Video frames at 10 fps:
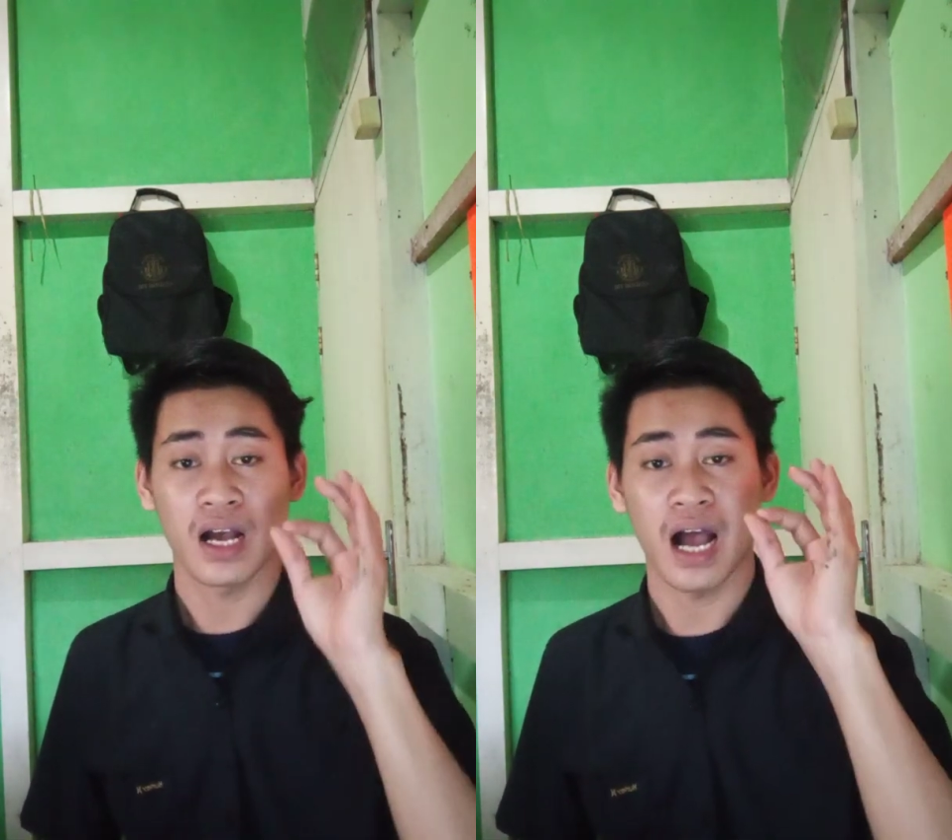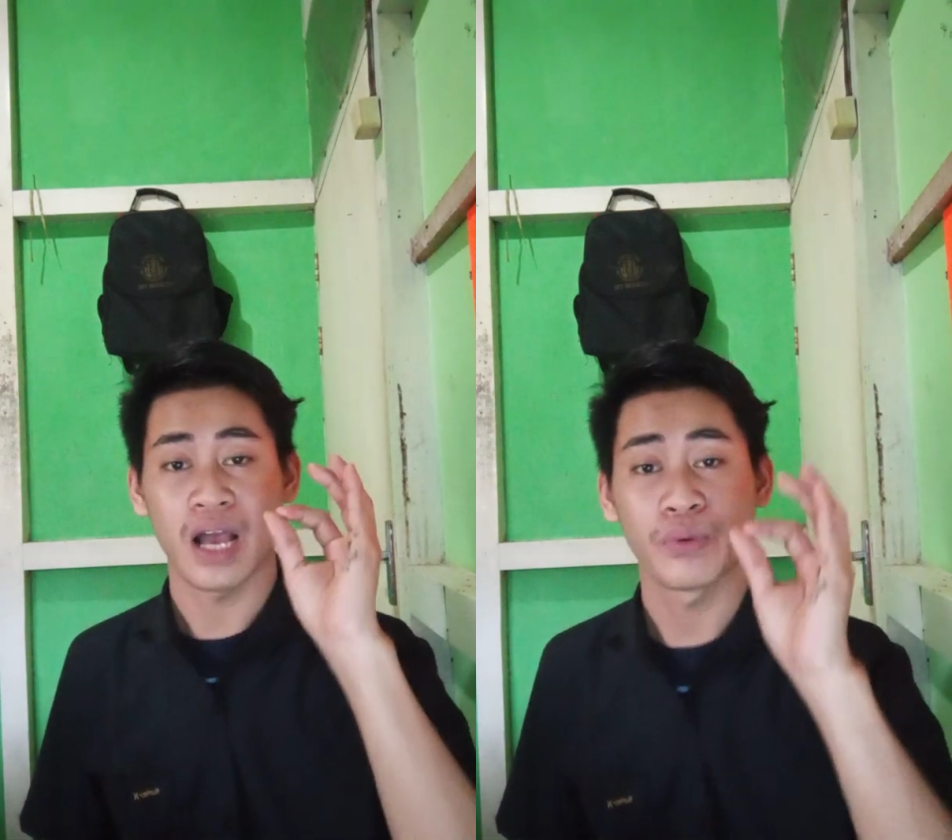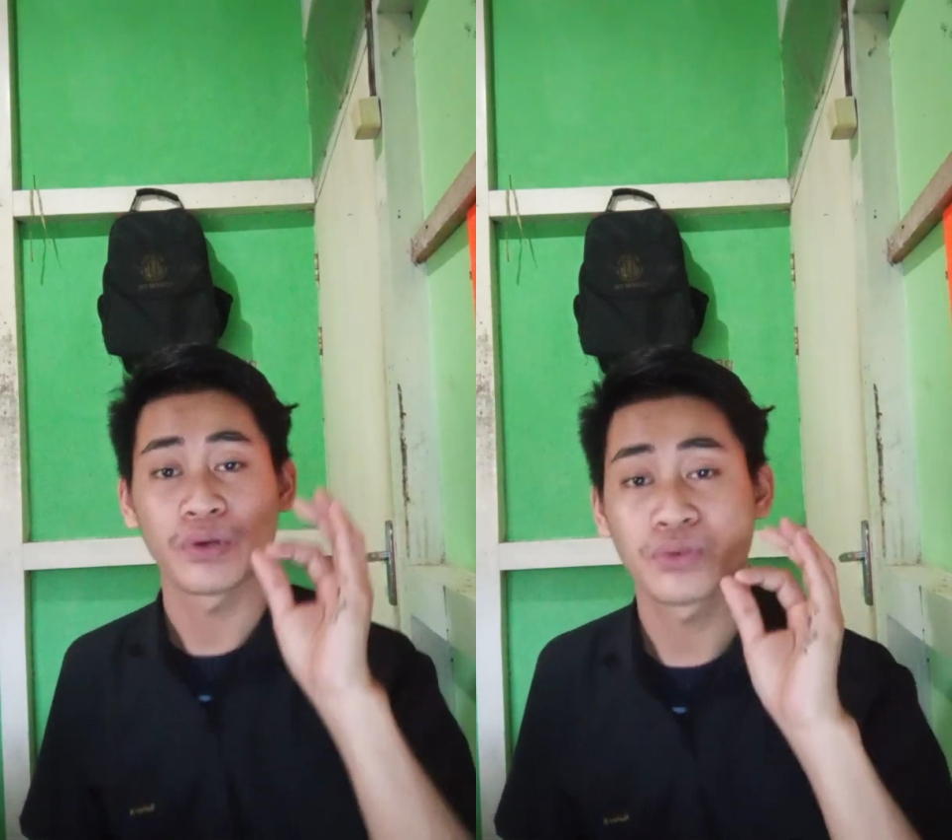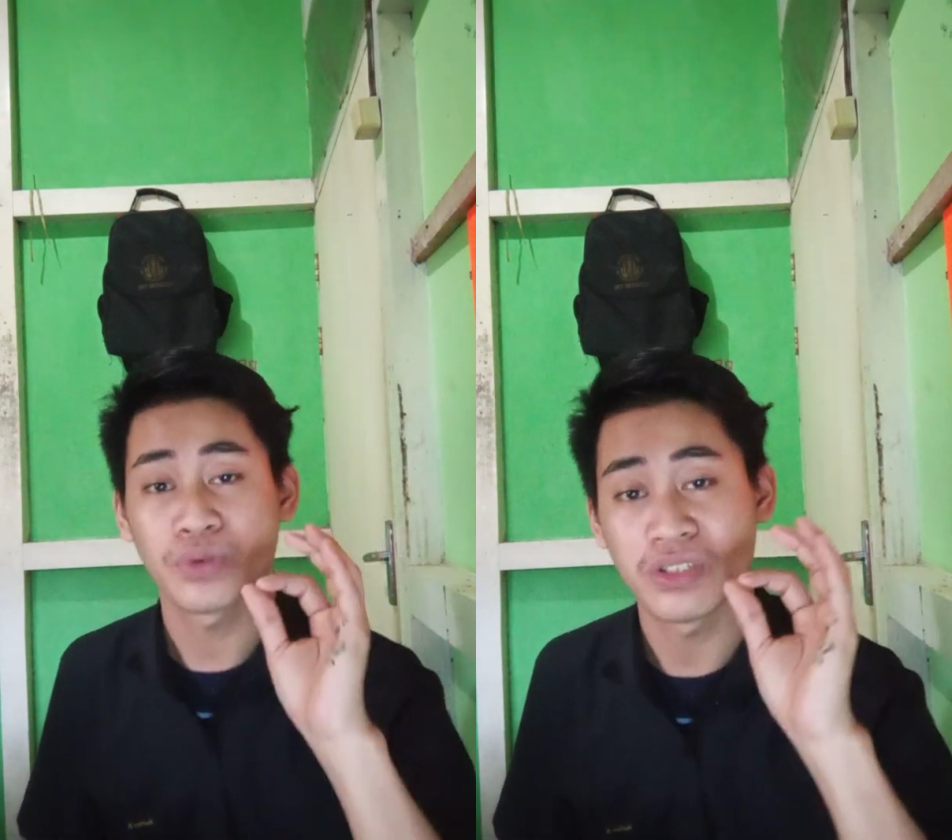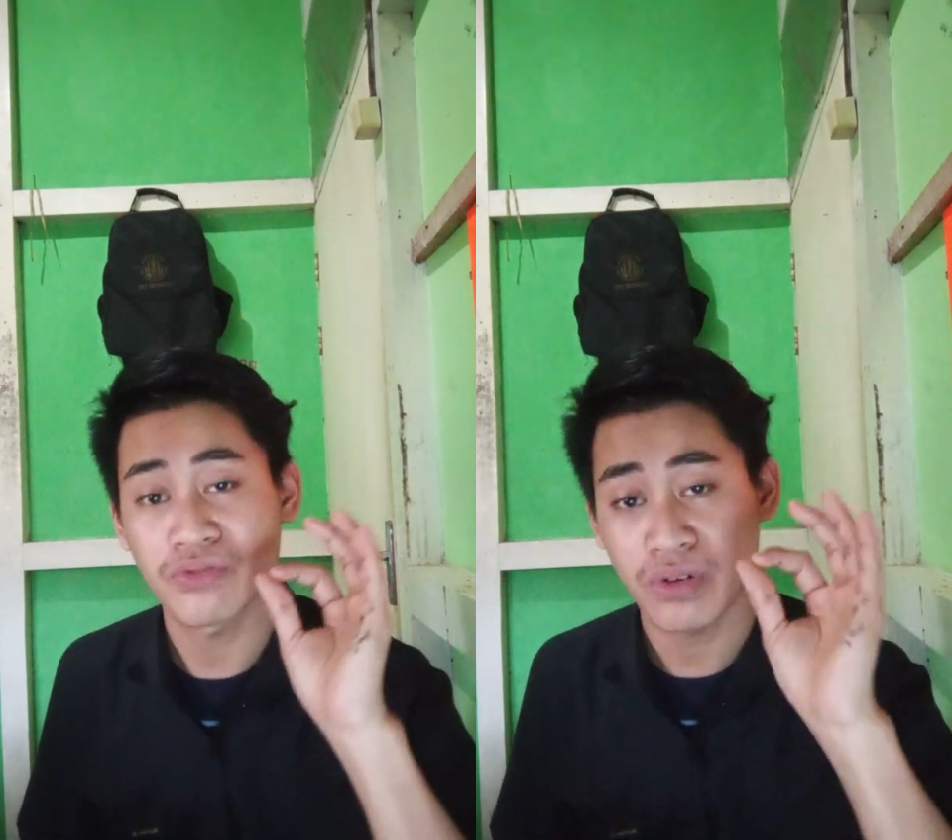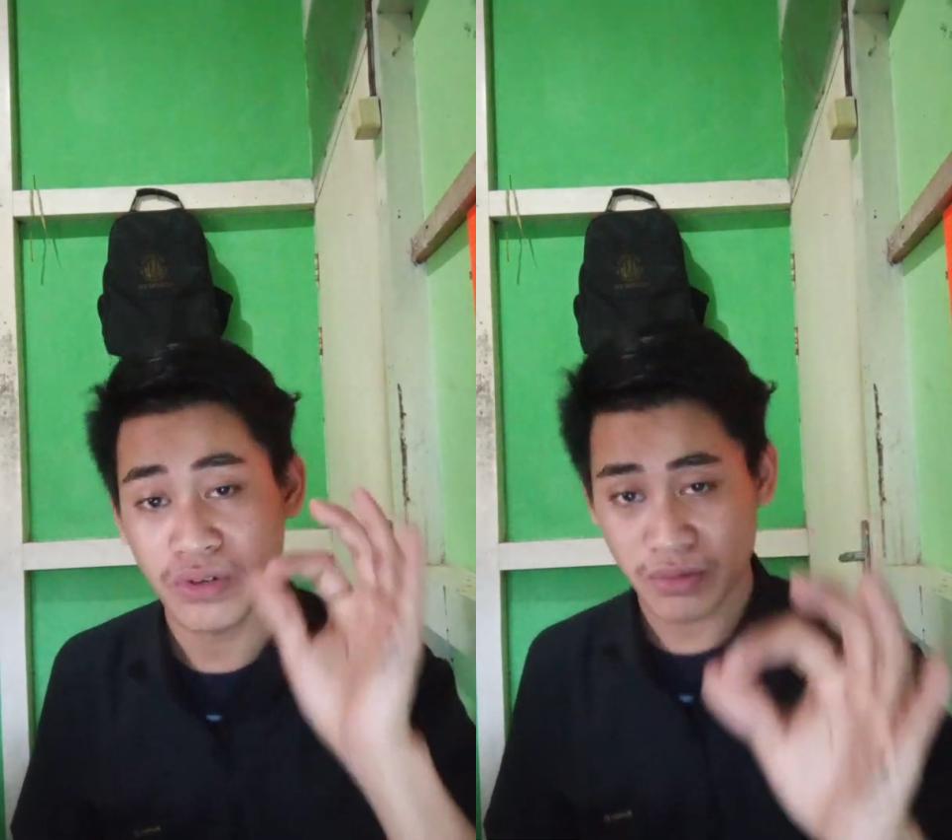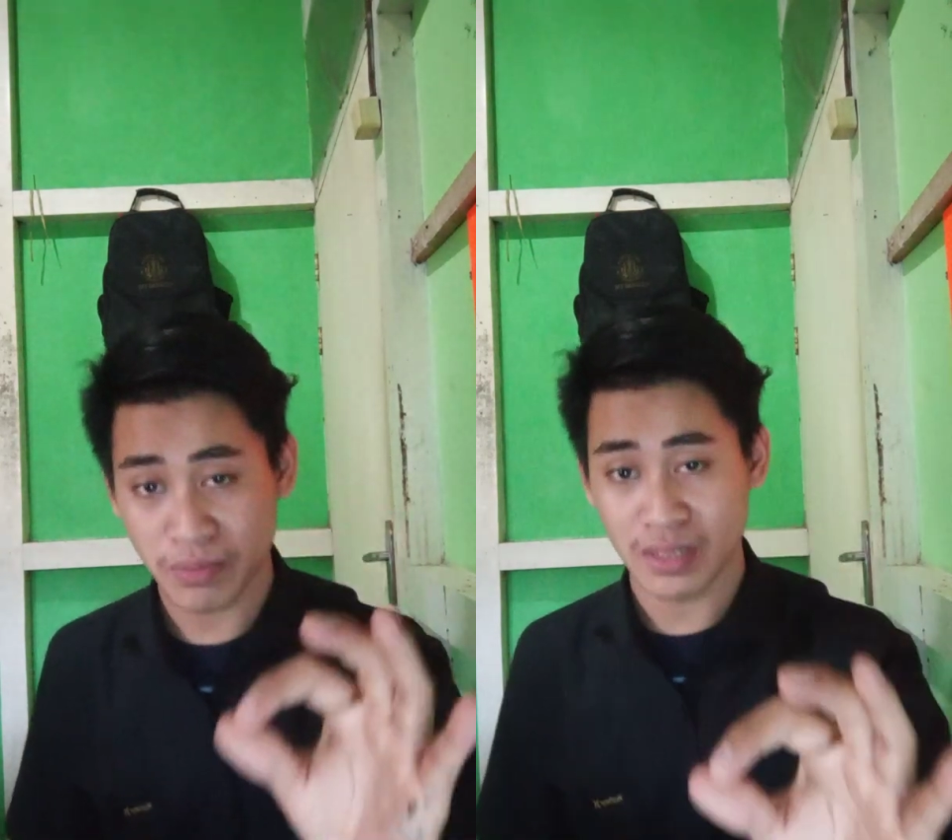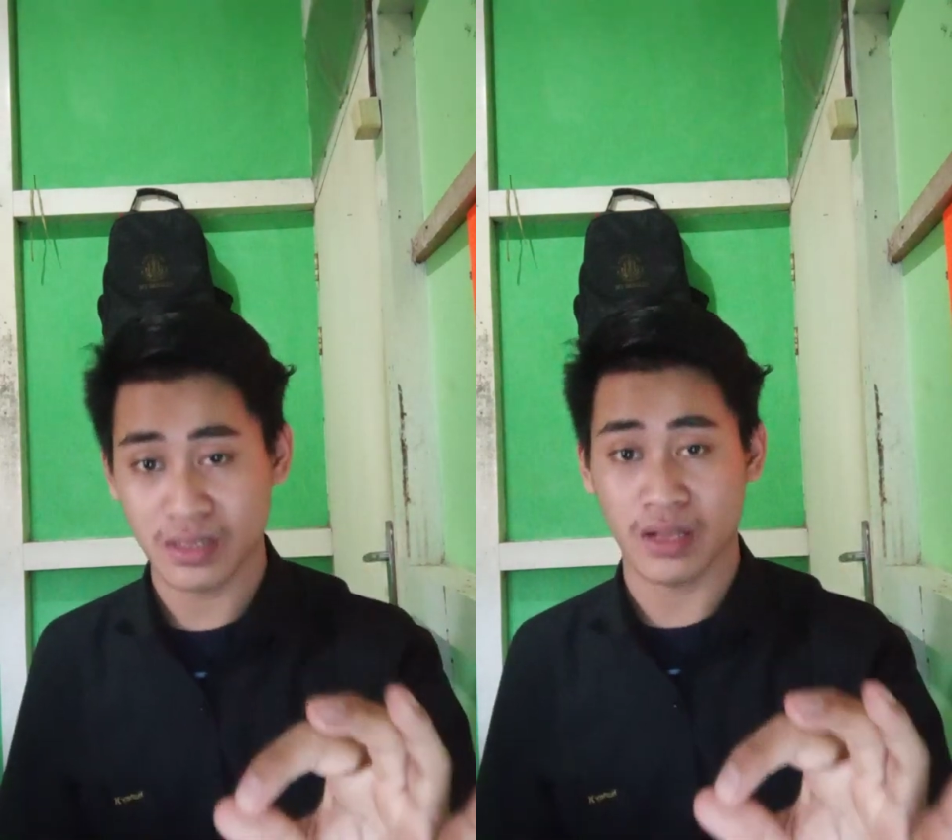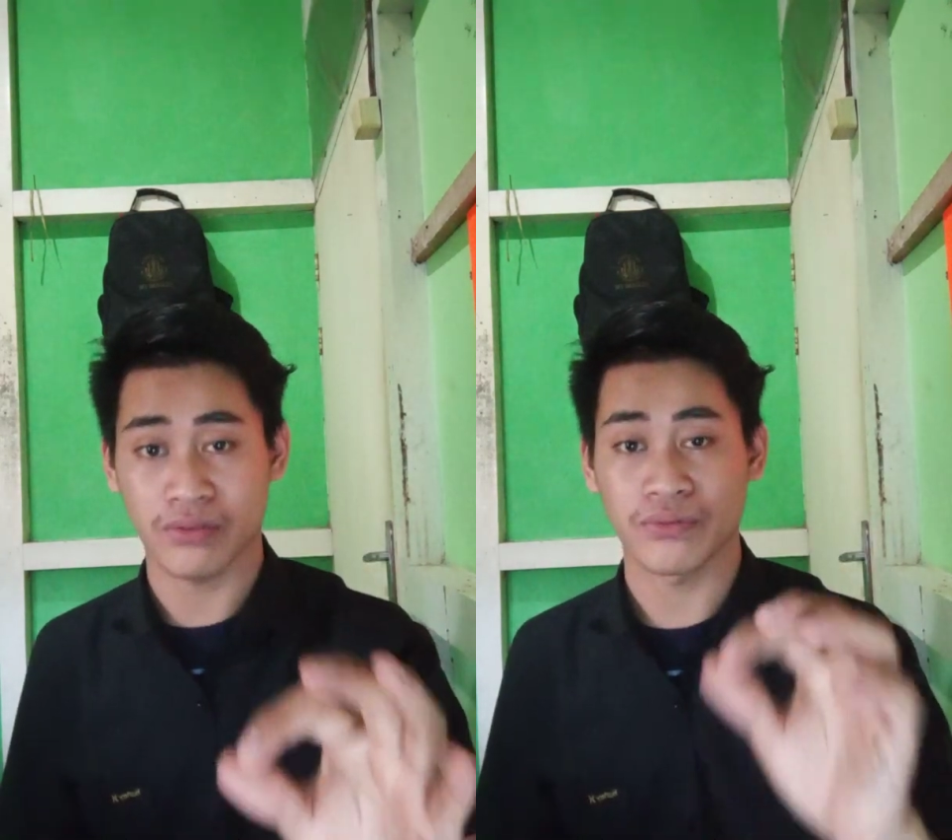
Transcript: I wanted to introduce myself.